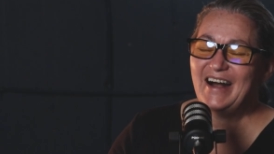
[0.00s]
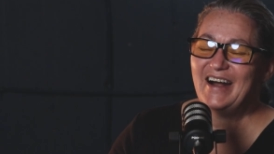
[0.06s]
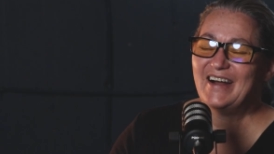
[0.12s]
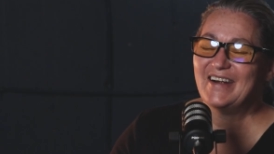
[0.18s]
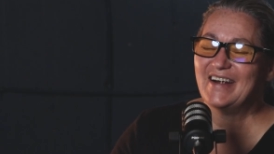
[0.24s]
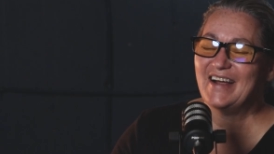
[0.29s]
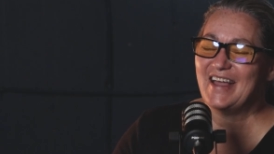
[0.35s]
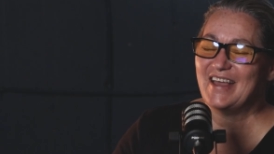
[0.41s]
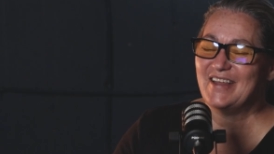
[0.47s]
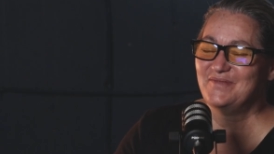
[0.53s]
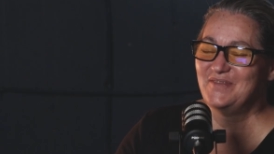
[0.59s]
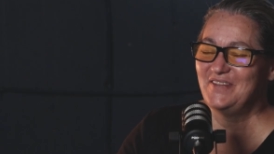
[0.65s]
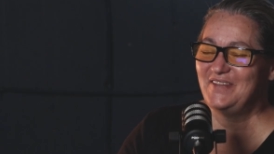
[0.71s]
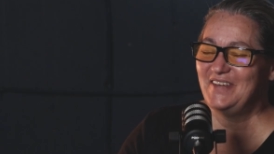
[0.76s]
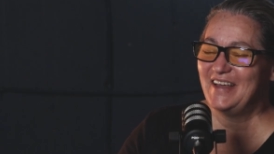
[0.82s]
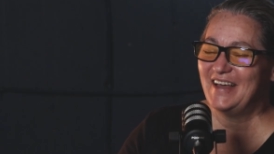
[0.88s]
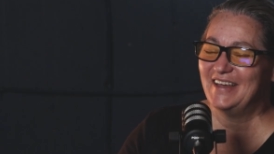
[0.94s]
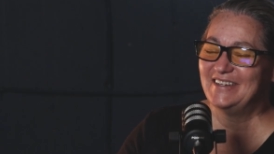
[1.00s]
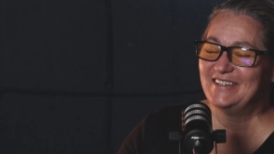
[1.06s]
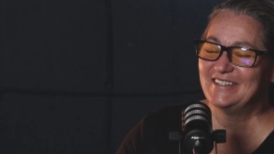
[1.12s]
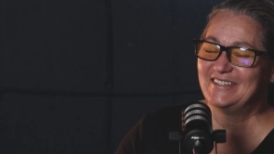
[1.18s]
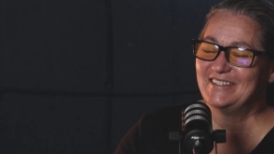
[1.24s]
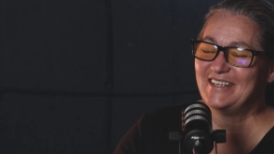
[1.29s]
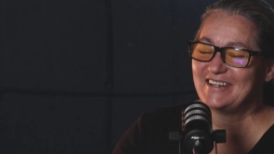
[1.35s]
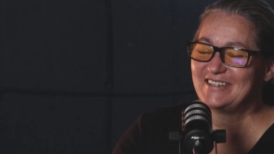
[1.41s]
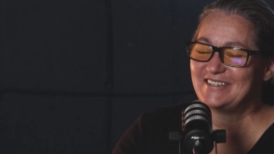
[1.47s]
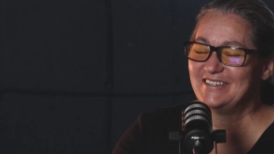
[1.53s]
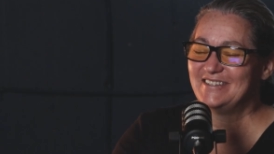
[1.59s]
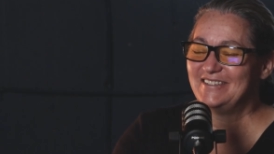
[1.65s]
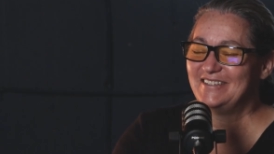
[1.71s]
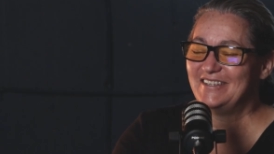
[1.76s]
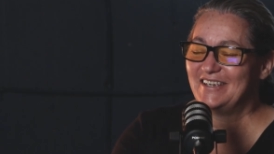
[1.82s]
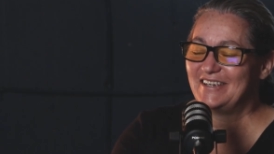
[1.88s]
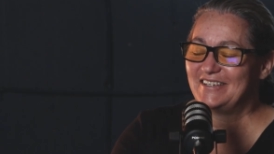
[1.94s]
All right, moving on to section
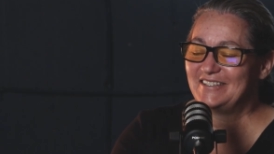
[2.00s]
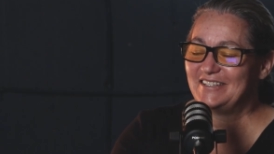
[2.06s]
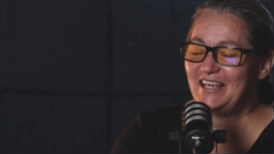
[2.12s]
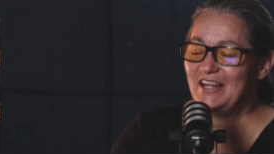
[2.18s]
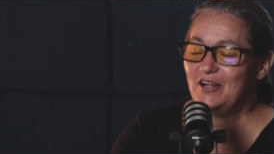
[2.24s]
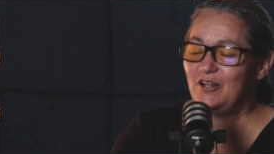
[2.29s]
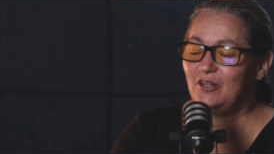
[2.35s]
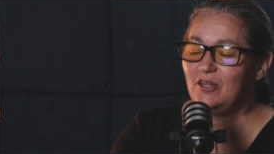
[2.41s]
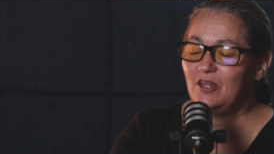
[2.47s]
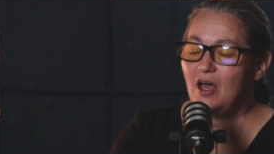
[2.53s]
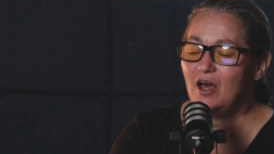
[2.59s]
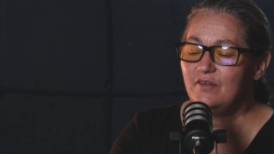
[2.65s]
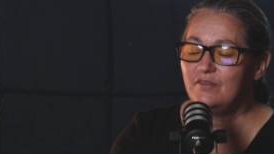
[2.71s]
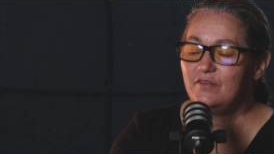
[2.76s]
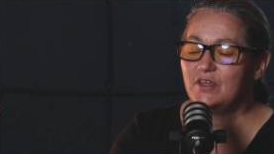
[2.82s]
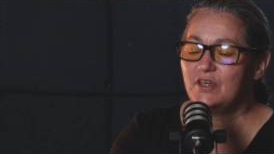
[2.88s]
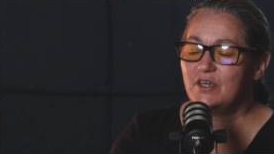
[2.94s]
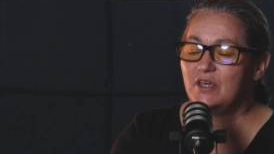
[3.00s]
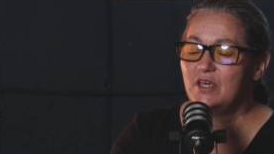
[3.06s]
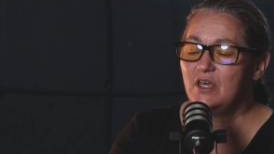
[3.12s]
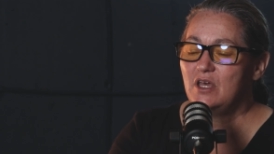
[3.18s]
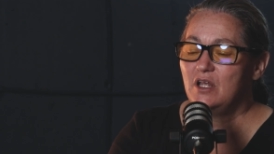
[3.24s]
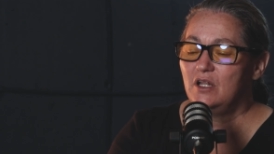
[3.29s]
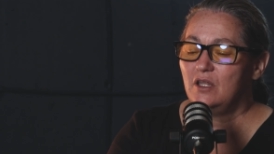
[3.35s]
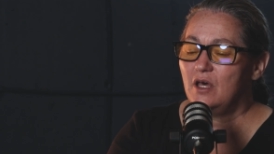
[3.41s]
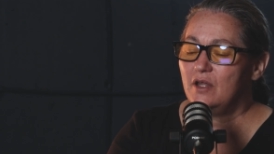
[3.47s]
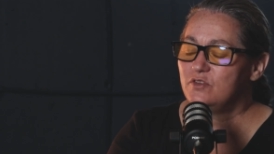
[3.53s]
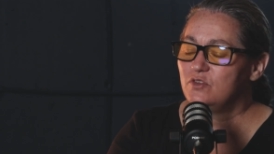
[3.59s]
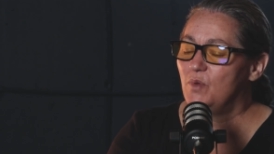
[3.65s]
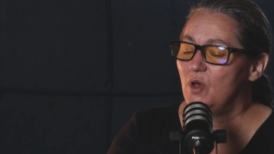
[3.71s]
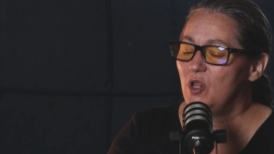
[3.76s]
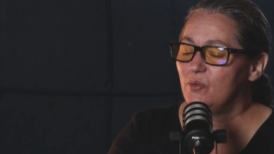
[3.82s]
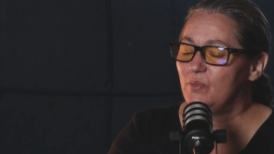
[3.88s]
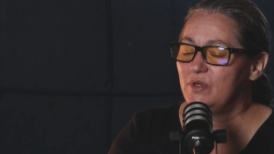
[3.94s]
6. And a lot of
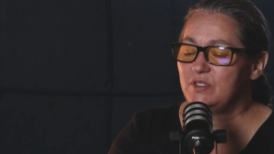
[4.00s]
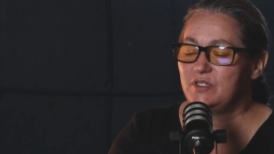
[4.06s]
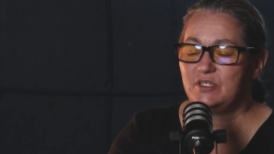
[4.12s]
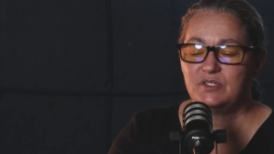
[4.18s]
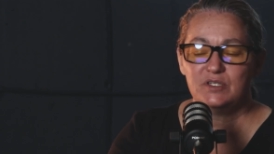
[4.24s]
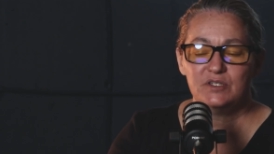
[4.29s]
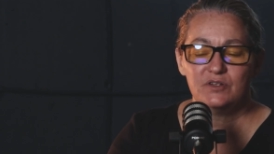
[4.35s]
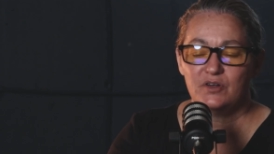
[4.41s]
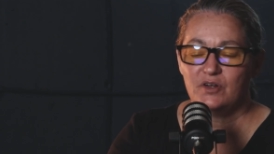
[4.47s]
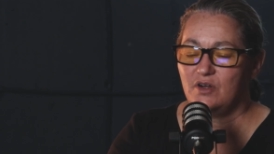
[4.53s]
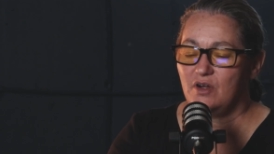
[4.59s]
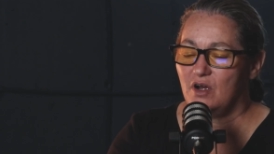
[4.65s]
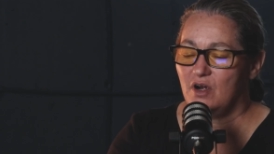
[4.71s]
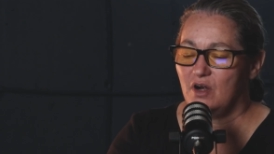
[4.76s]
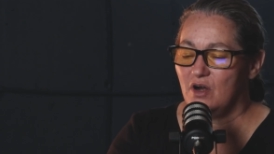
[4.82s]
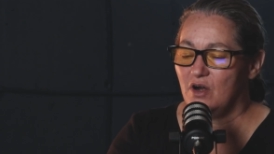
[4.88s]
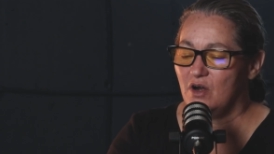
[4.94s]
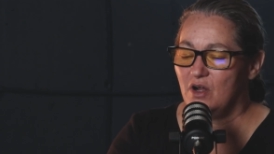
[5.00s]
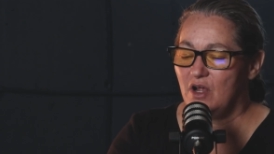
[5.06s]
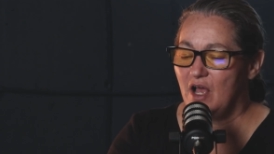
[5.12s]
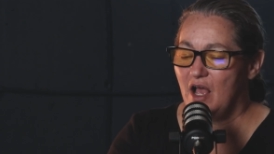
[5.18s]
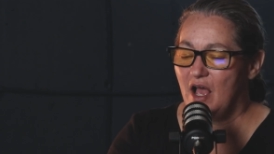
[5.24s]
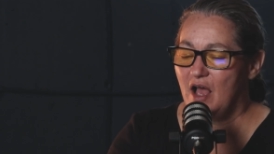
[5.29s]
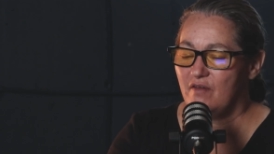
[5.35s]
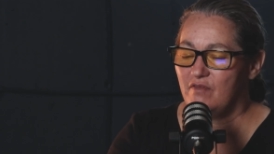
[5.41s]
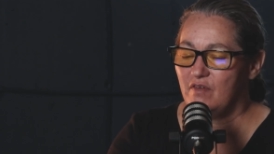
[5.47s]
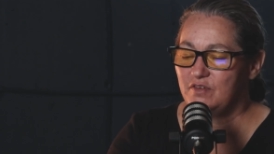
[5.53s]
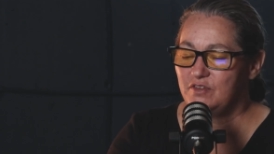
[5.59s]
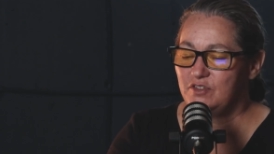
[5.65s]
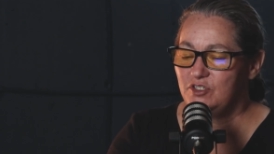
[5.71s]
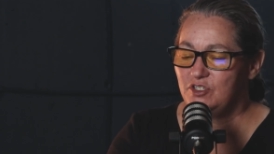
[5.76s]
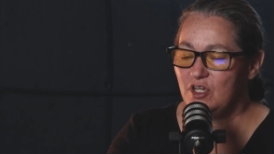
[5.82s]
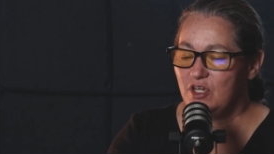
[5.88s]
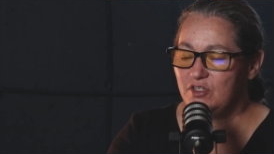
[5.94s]
smaller businesses have
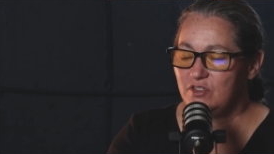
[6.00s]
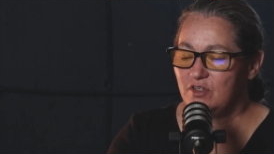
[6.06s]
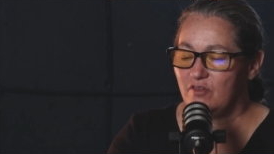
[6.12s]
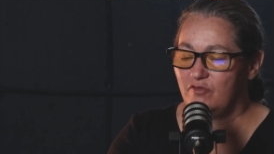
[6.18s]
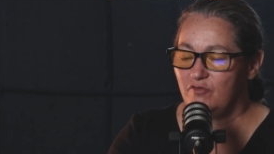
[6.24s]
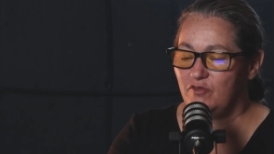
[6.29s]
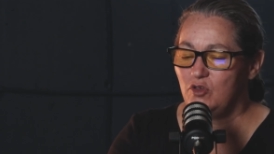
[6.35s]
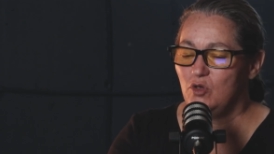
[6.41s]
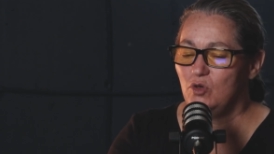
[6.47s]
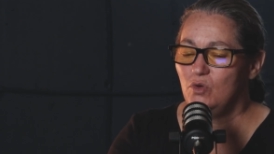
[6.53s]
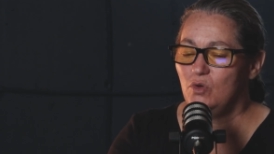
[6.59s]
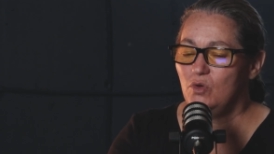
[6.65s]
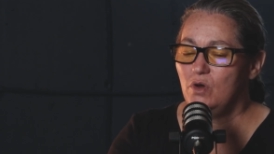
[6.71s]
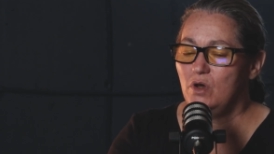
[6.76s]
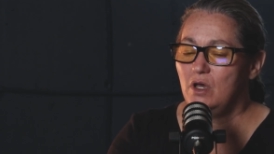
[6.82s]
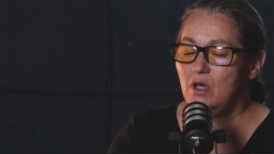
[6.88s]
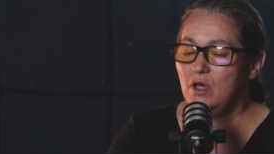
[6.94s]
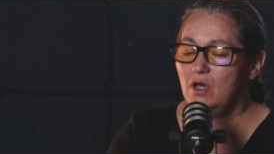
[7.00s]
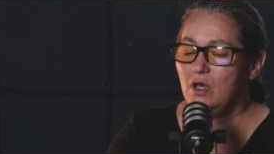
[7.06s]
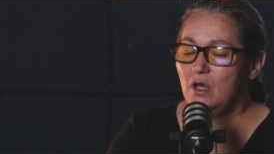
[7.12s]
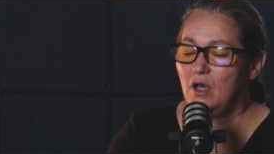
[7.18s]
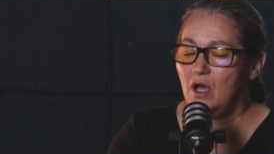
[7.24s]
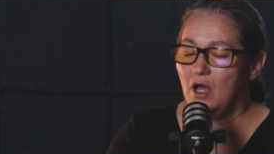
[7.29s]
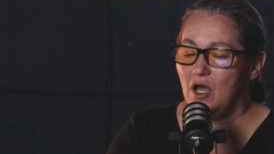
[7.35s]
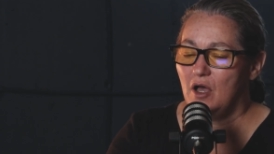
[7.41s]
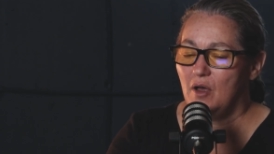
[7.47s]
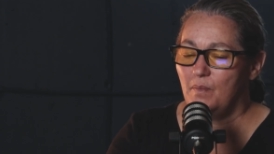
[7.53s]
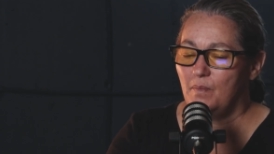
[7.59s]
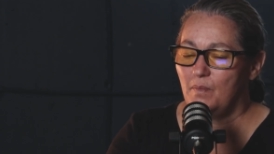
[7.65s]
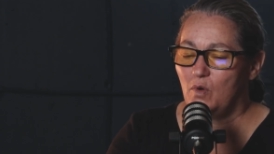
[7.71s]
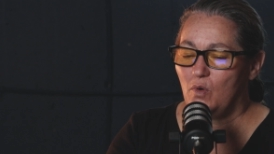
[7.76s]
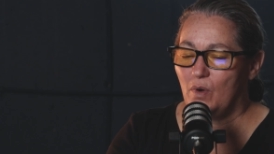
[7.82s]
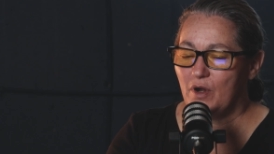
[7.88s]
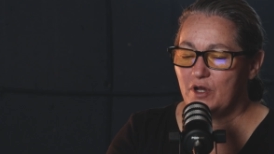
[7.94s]
just a few
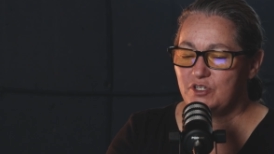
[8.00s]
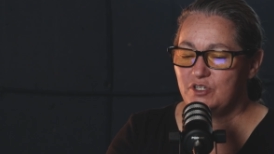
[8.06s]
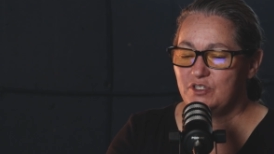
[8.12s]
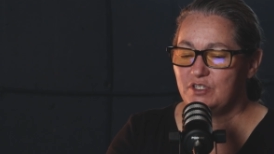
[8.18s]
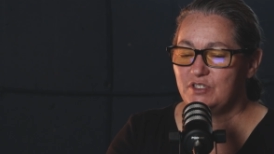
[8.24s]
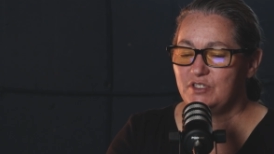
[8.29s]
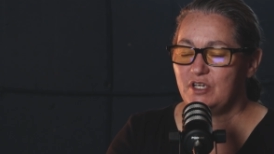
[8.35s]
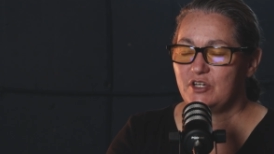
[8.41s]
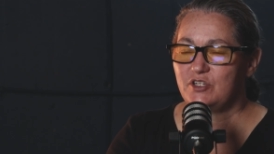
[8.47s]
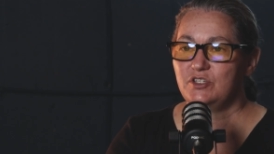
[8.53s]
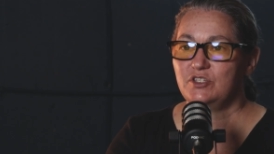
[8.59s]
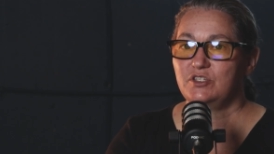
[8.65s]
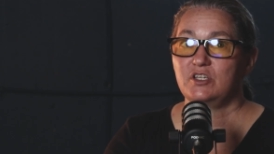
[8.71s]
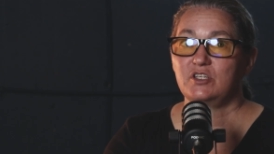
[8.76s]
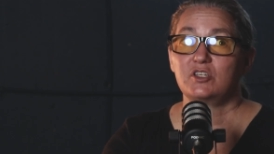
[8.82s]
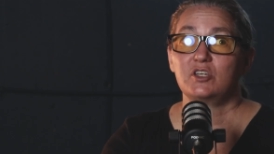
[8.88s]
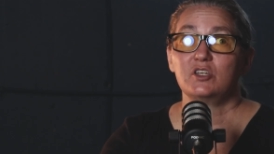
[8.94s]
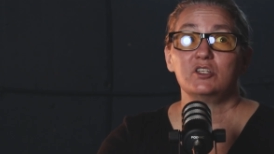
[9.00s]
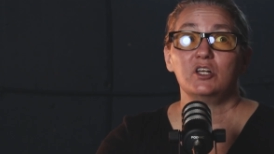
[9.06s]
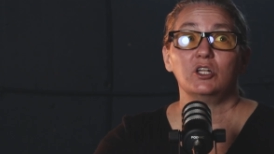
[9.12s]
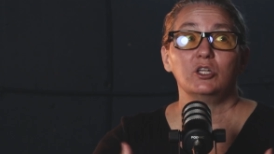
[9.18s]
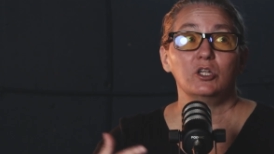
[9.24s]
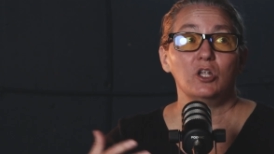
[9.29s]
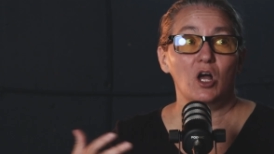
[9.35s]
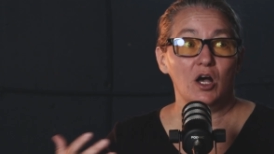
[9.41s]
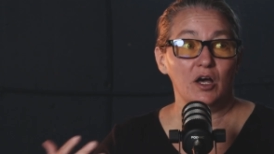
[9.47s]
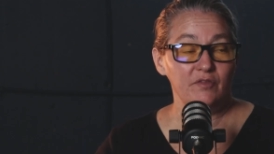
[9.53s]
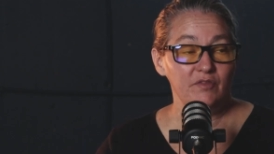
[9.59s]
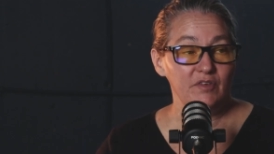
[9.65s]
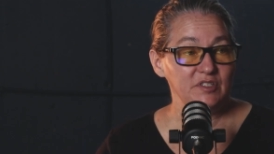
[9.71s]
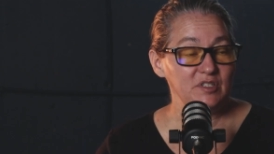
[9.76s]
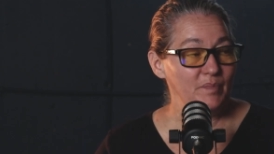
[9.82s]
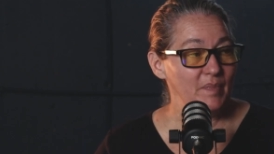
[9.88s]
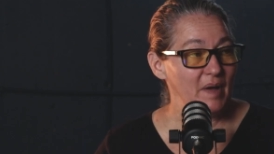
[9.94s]
questions in section 6 because a lot of
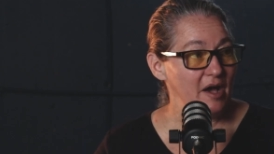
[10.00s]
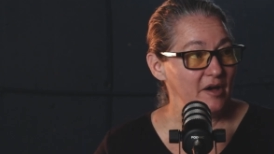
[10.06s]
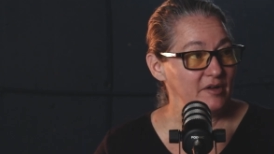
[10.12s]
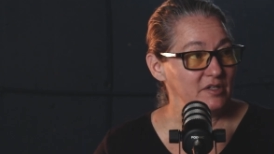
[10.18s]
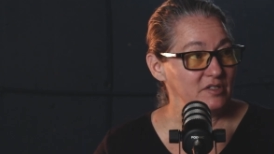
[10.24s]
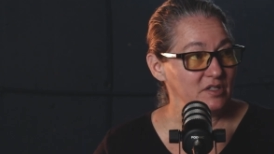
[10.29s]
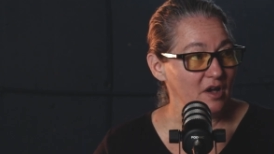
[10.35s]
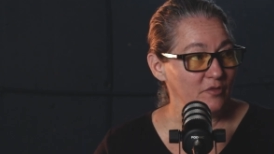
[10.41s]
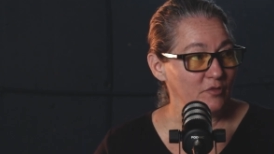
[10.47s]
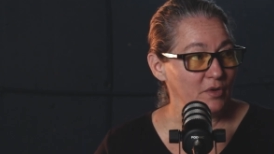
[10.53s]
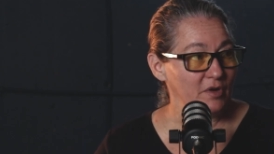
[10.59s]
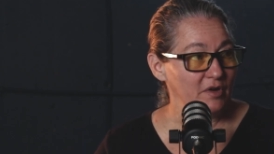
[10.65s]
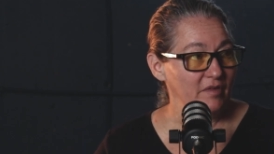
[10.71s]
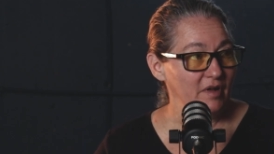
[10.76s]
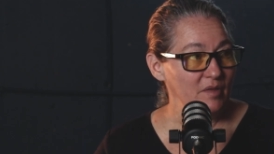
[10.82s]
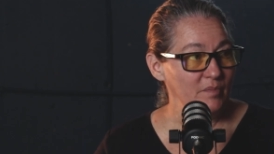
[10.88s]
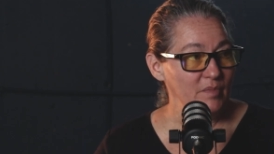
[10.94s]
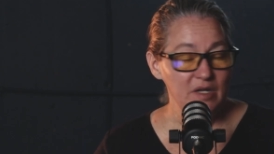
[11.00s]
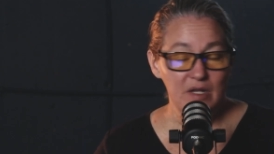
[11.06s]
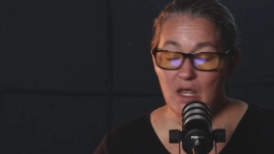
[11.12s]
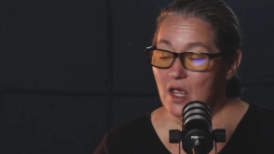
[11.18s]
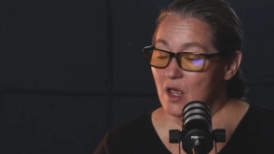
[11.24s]
it's about software development.